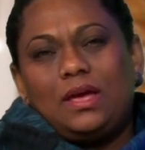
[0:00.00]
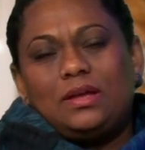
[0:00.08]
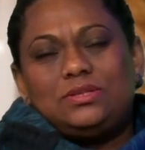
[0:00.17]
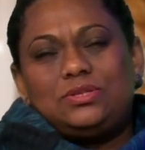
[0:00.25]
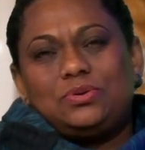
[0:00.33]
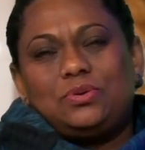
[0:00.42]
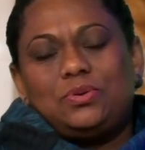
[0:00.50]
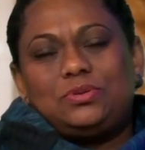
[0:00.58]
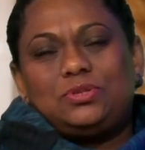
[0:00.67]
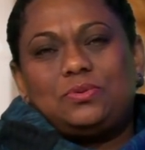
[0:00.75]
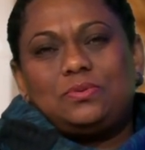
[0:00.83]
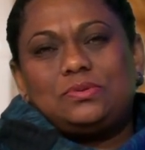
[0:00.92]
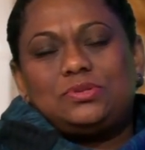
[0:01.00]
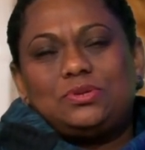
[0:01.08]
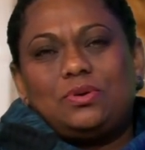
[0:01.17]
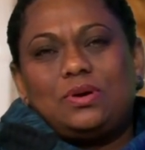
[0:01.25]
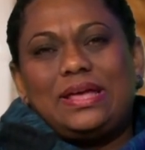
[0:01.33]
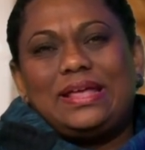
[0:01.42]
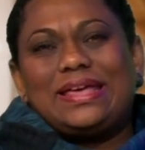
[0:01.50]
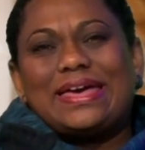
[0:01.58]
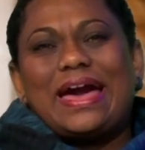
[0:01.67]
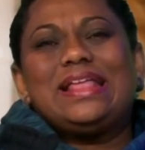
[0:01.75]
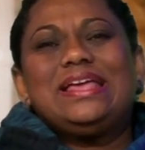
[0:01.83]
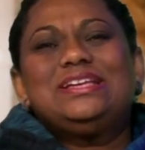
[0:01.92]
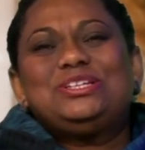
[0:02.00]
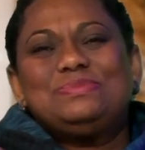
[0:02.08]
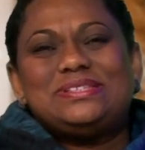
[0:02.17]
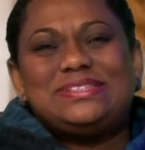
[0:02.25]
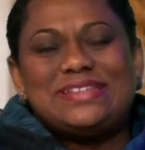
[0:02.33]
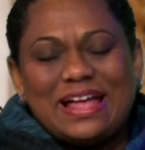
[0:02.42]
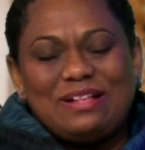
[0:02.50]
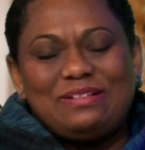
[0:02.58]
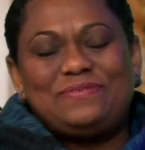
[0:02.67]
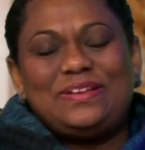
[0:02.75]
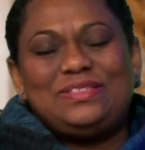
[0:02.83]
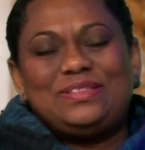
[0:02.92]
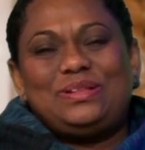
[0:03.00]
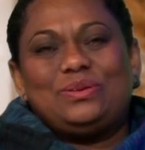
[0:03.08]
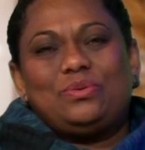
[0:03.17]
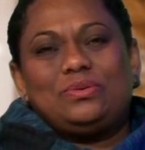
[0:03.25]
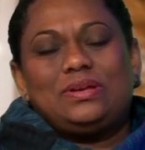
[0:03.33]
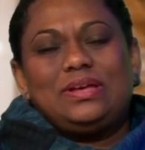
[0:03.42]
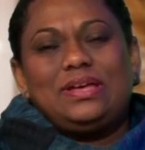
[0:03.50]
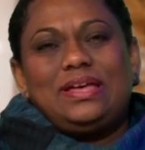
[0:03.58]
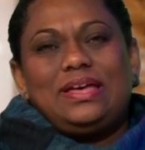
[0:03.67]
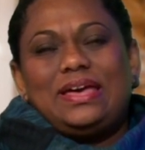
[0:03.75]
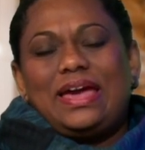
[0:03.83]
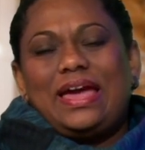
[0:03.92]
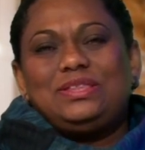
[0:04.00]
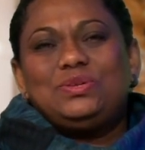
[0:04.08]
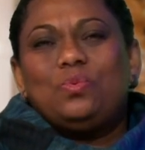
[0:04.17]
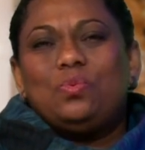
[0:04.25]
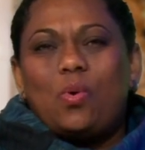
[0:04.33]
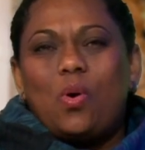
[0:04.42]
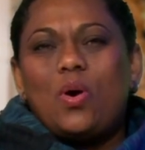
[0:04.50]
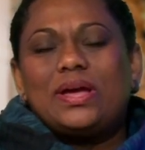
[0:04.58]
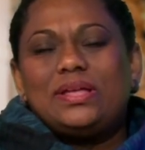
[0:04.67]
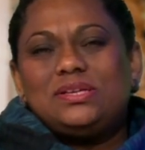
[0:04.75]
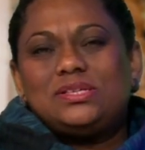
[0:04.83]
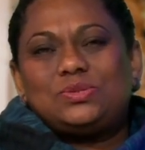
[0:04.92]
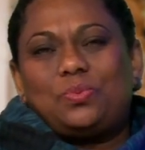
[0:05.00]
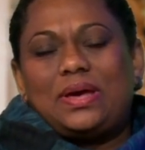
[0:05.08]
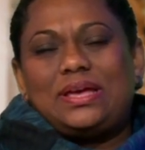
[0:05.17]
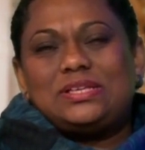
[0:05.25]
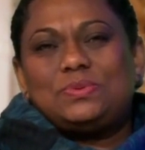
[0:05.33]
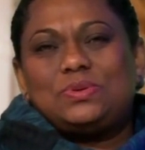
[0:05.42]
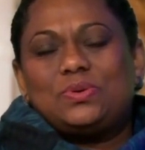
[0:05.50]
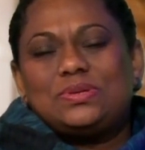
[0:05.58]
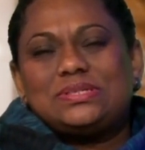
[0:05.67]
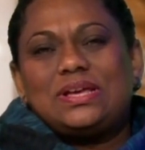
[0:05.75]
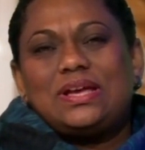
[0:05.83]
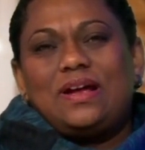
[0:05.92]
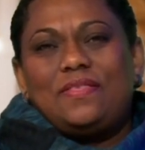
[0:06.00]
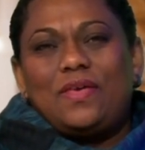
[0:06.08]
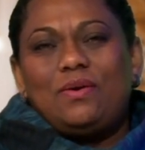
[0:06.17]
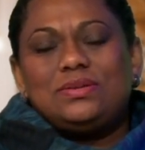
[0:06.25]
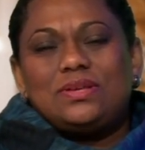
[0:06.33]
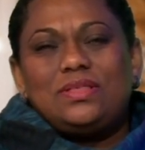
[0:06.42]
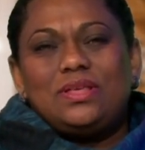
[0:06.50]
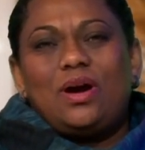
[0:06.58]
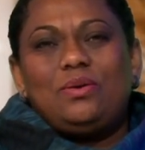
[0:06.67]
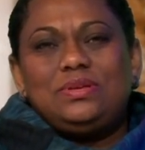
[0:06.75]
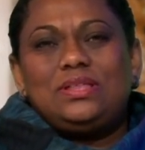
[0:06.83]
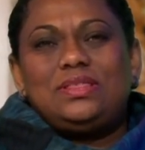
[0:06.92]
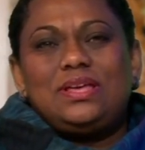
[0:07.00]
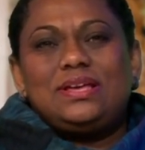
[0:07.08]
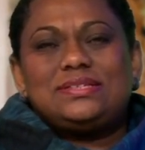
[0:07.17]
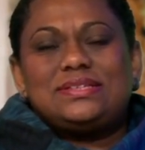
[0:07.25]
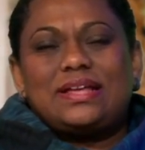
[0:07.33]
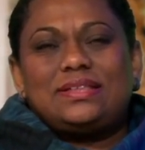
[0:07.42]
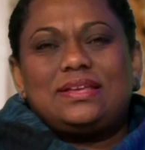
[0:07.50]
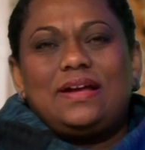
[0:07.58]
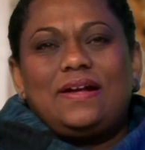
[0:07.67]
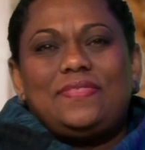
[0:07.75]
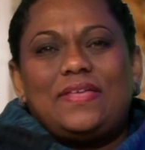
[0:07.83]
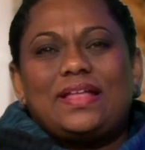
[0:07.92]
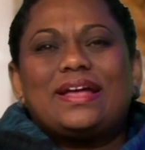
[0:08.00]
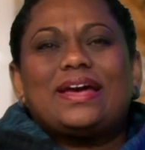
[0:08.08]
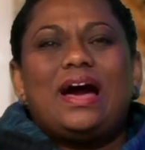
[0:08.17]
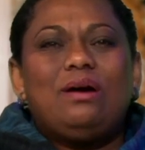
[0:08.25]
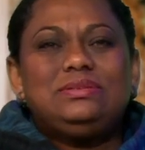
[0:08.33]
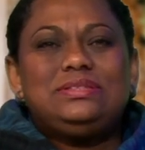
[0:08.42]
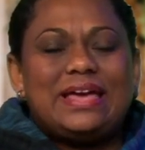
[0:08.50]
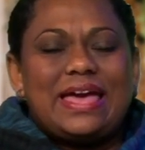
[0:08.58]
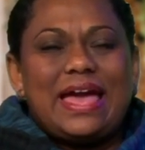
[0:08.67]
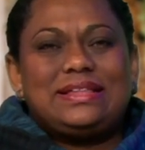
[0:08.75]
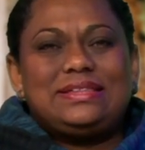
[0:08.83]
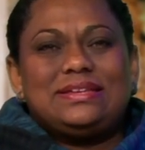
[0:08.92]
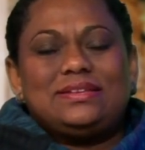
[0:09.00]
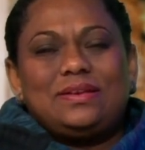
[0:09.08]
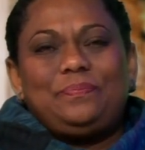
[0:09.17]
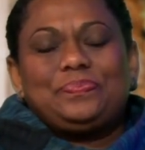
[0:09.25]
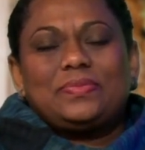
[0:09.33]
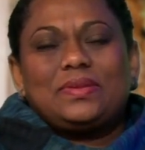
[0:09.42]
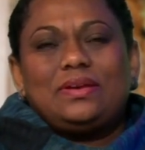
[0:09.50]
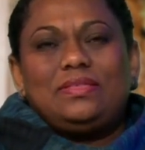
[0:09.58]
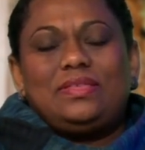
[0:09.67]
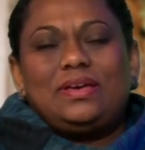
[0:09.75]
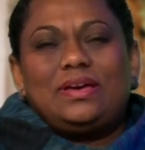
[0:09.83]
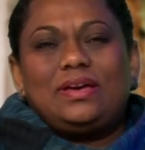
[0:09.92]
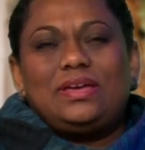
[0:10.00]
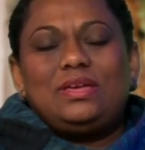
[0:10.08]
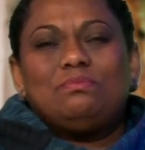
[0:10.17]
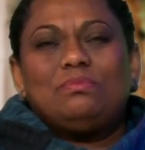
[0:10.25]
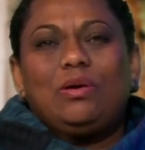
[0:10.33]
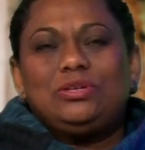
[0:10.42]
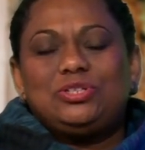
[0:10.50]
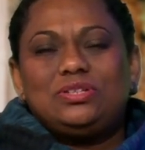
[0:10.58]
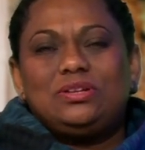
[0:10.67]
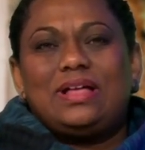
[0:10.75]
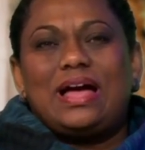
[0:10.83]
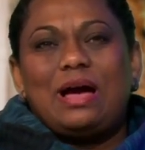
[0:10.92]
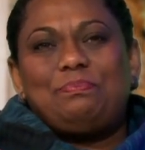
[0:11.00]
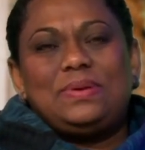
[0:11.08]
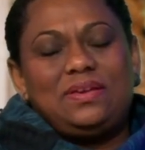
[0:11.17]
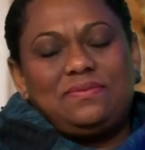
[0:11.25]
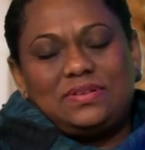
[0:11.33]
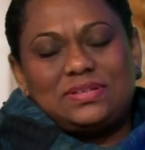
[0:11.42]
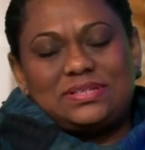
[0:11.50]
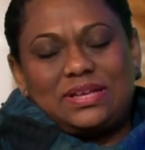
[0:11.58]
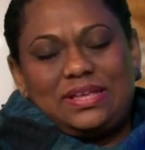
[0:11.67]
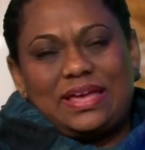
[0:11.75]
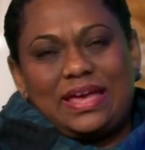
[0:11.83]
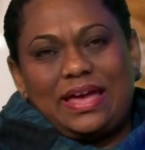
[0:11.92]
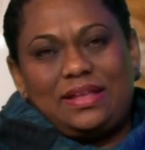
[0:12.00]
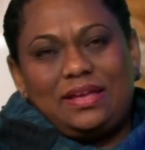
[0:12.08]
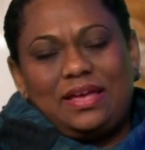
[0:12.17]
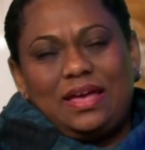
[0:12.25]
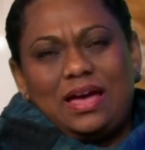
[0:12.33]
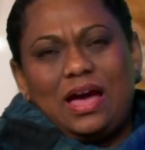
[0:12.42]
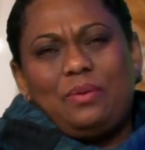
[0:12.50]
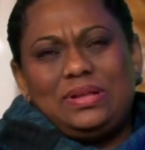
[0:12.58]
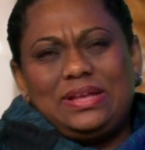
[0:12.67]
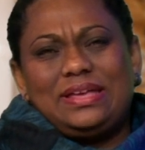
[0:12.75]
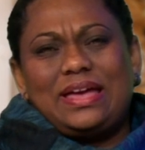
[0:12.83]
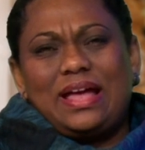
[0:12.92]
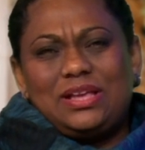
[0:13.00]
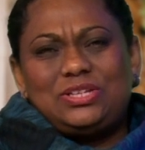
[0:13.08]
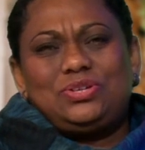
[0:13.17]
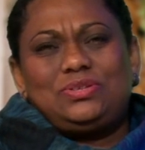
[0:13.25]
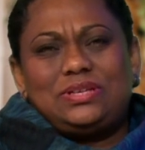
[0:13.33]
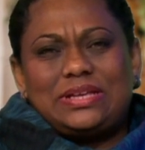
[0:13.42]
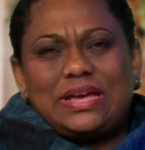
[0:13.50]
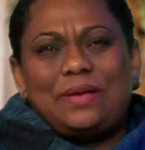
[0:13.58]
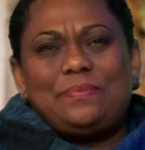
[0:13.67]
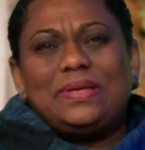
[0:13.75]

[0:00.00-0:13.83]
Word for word: to, to, to encourage himself in the Lord and to walk in his ways because those are the only things that, that counteracted the emotional upheavals that he had. I want to encourage you today,